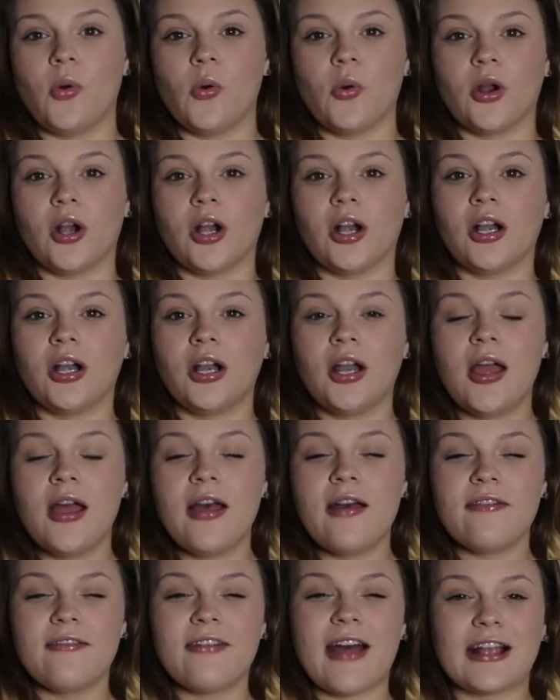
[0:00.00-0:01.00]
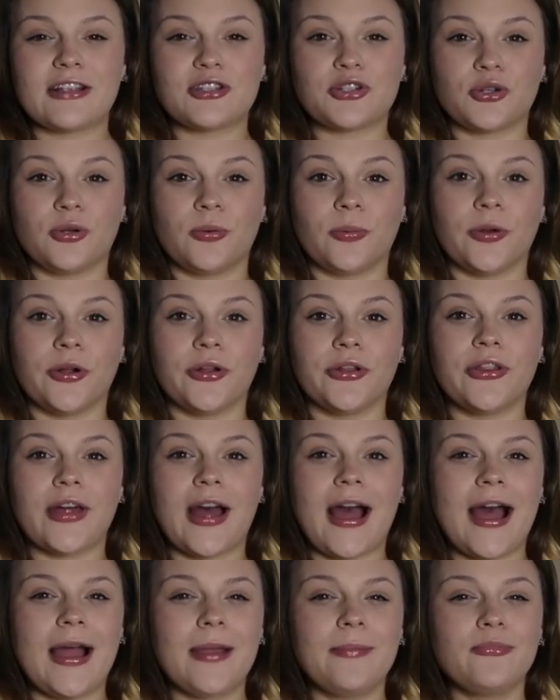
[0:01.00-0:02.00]
or vaginal birth.
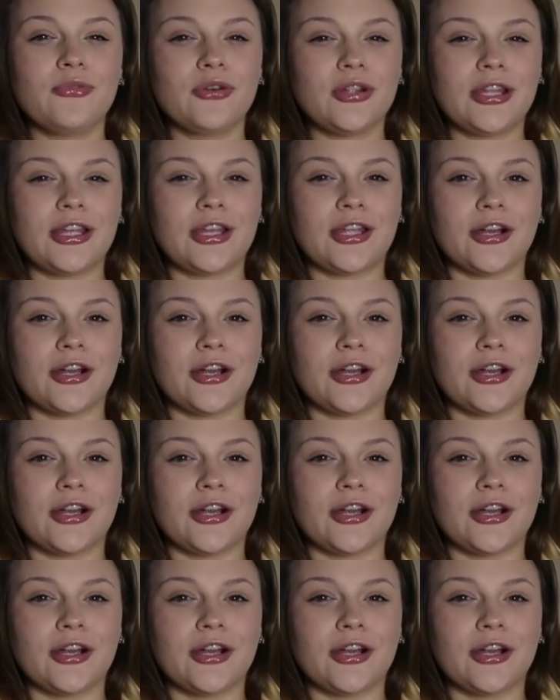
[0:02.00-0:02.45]
I'm really